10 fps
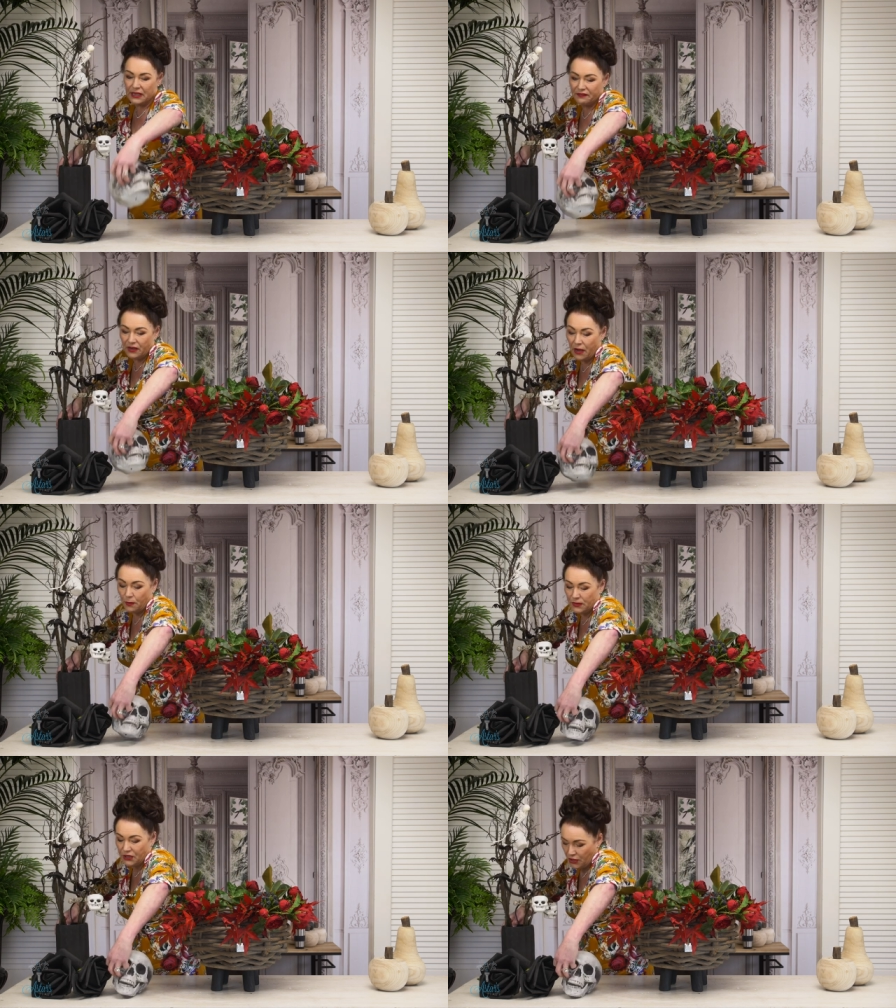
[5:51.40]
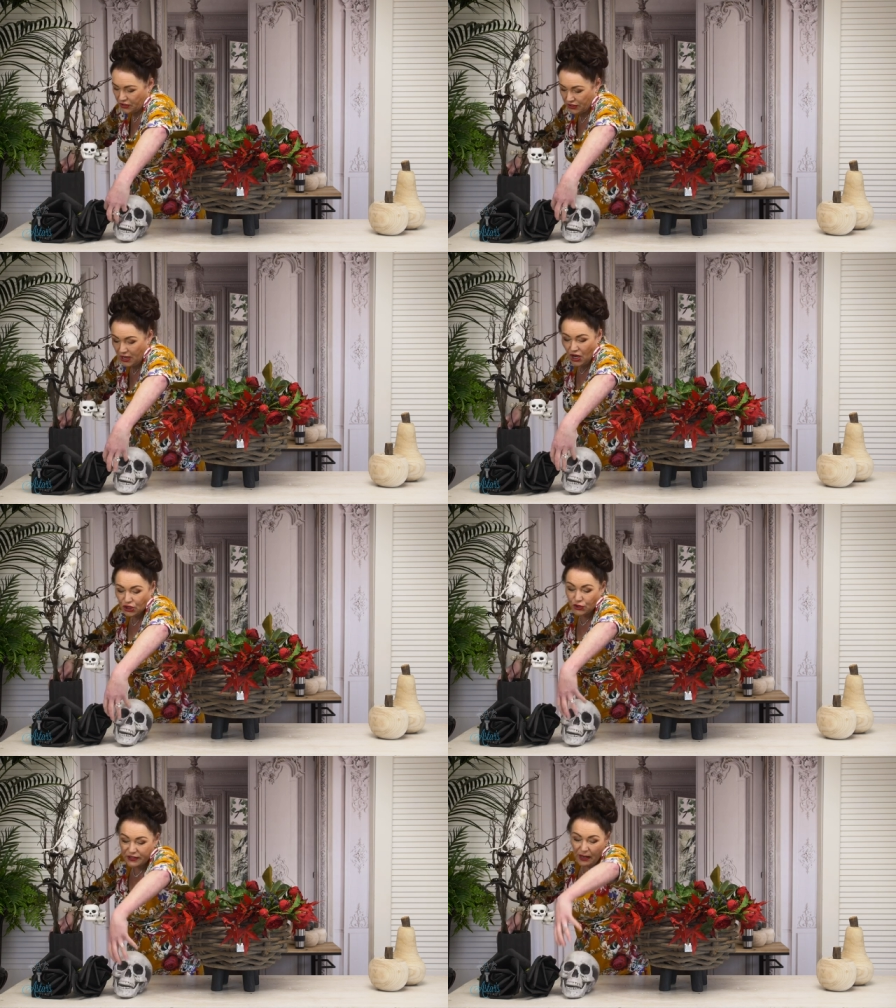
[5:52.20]
lovely. I was going to
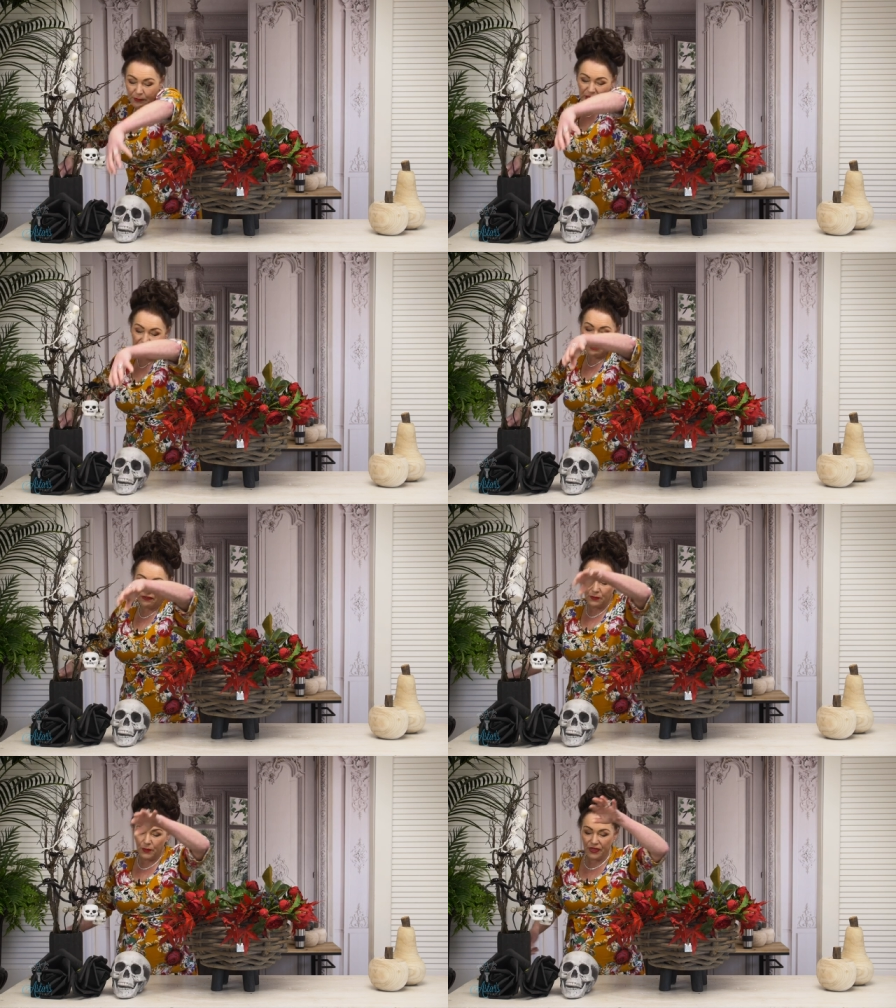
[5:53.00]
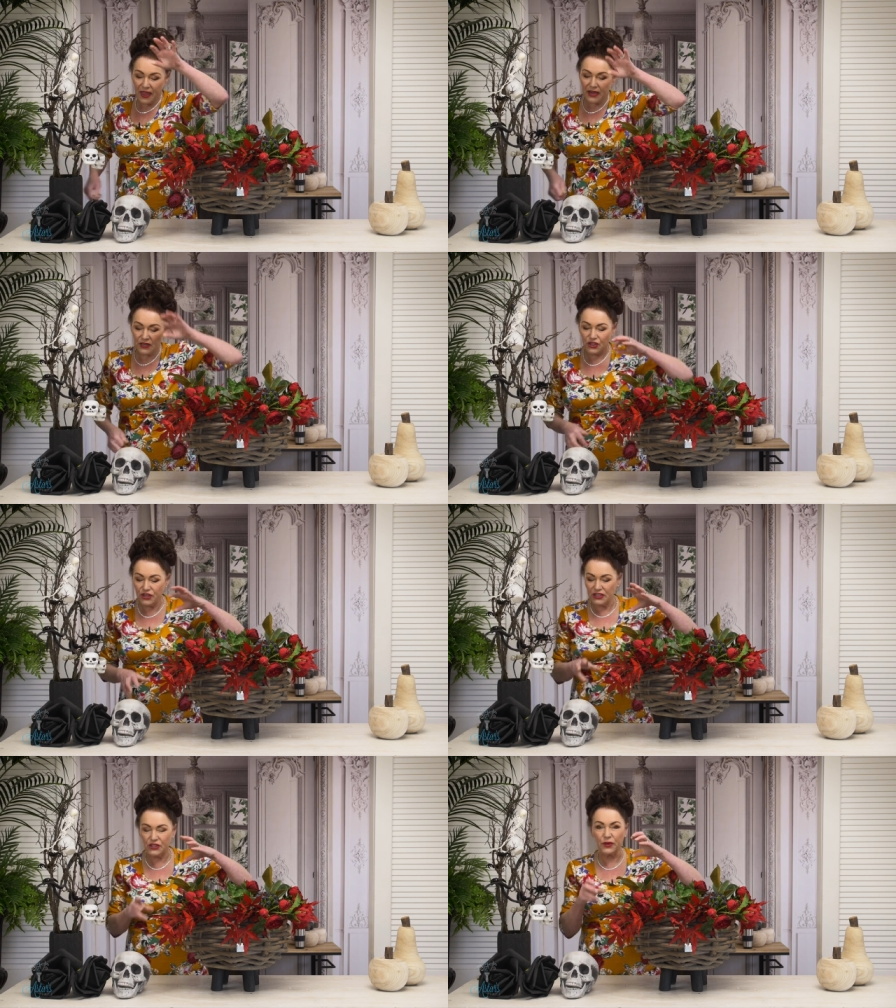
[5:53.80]
do something lovely with that
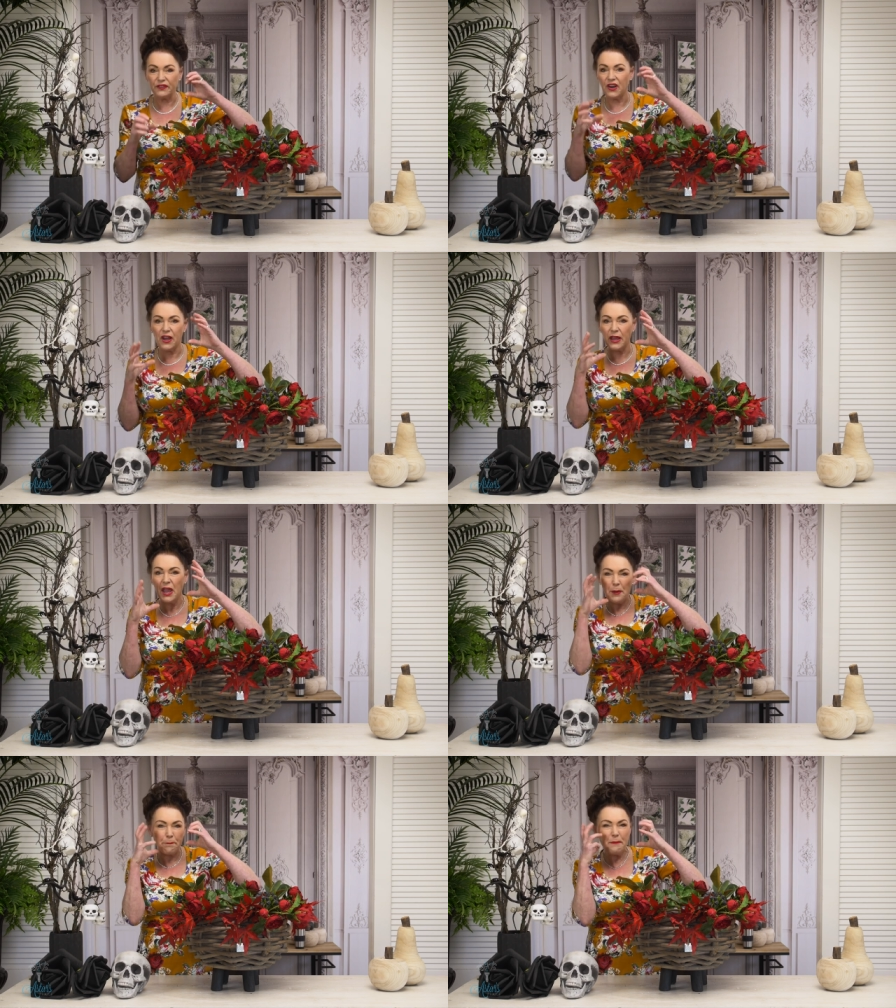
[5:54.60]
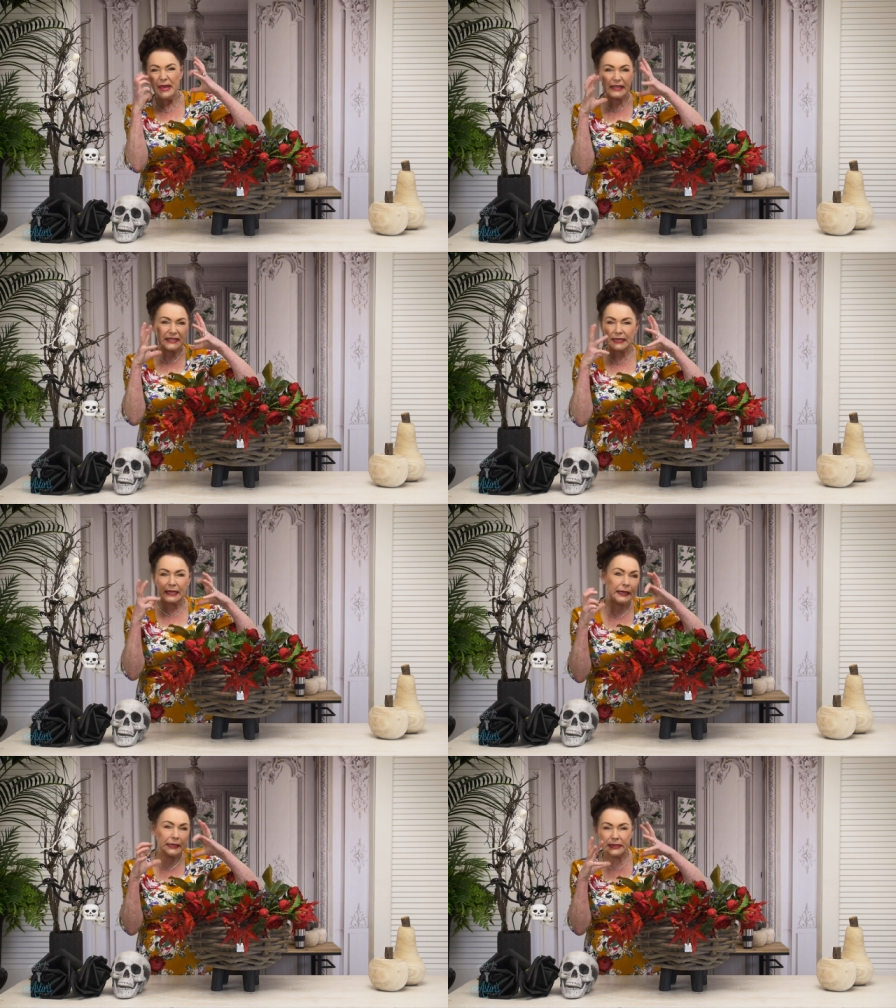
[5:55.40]
and sort of like
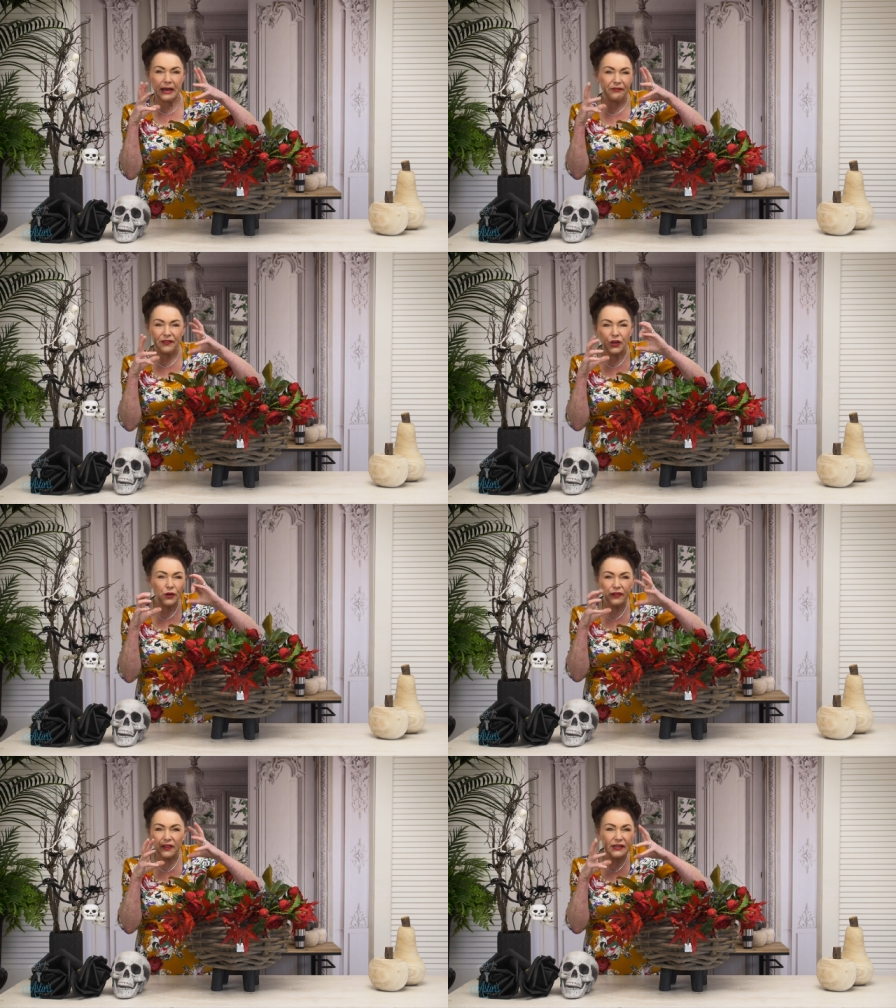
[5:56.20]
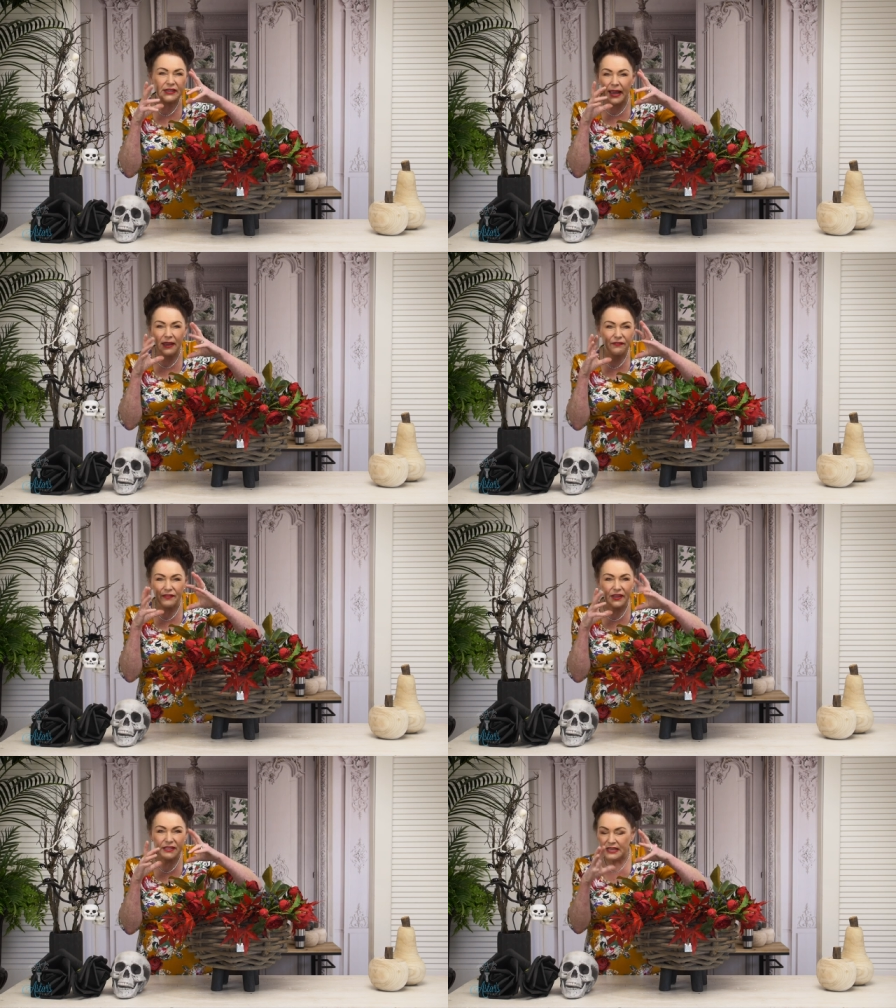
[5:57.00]
Mexican it up for, you know, the Day
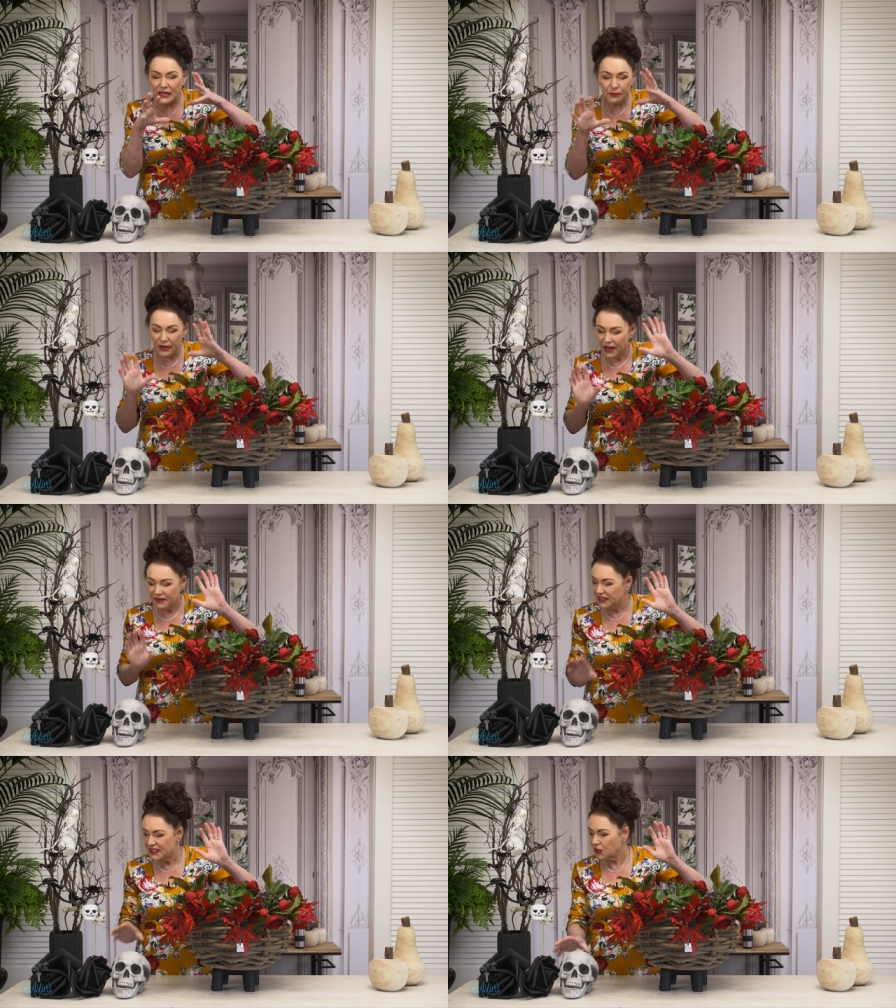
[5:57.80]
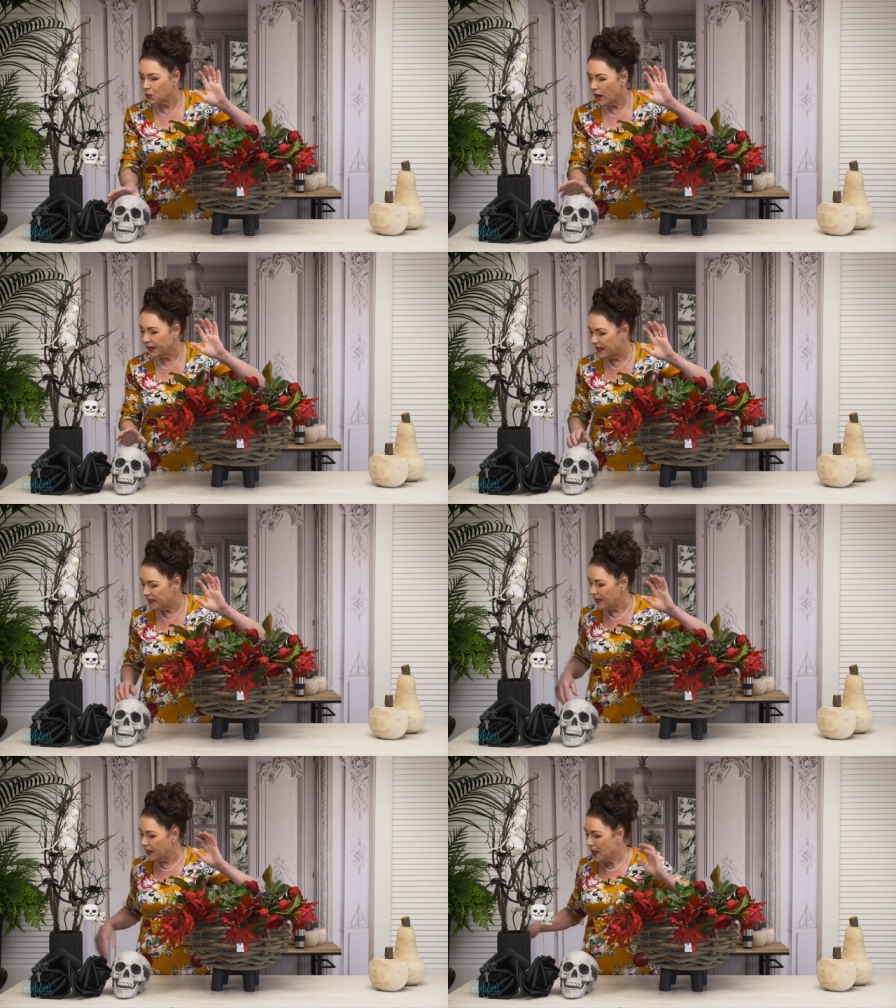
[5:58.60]
of the Dead, but I didn't quite
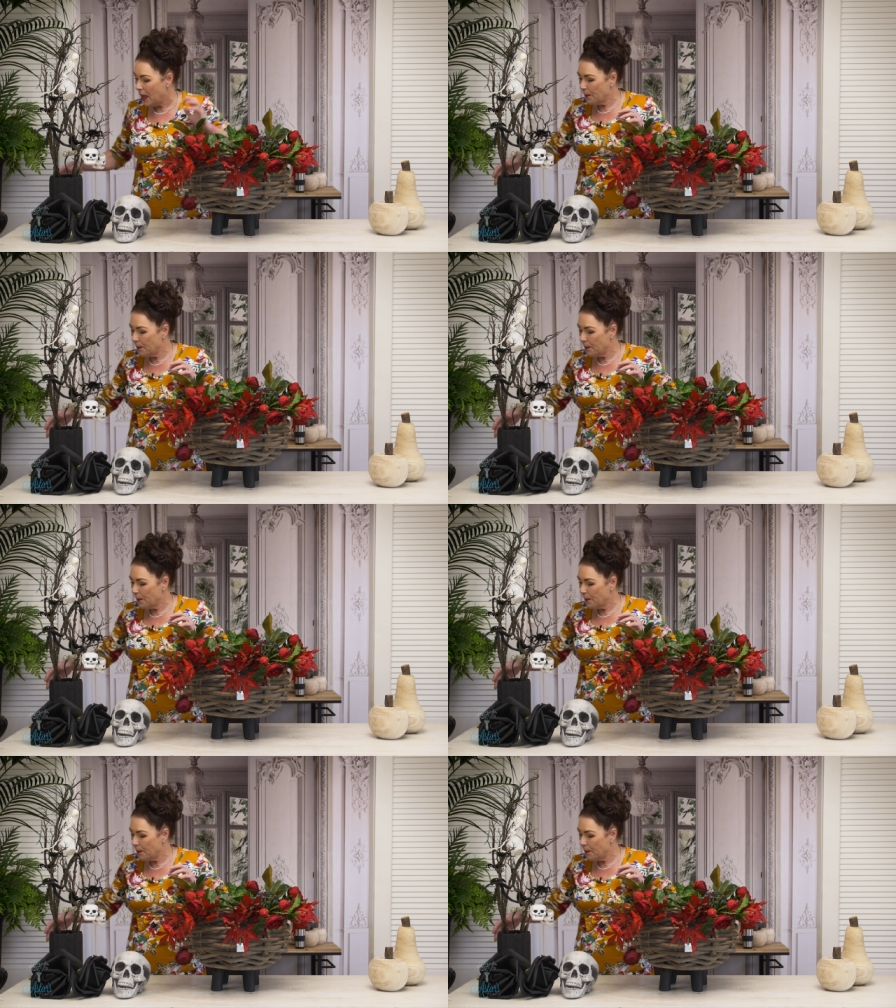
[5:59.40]
get there.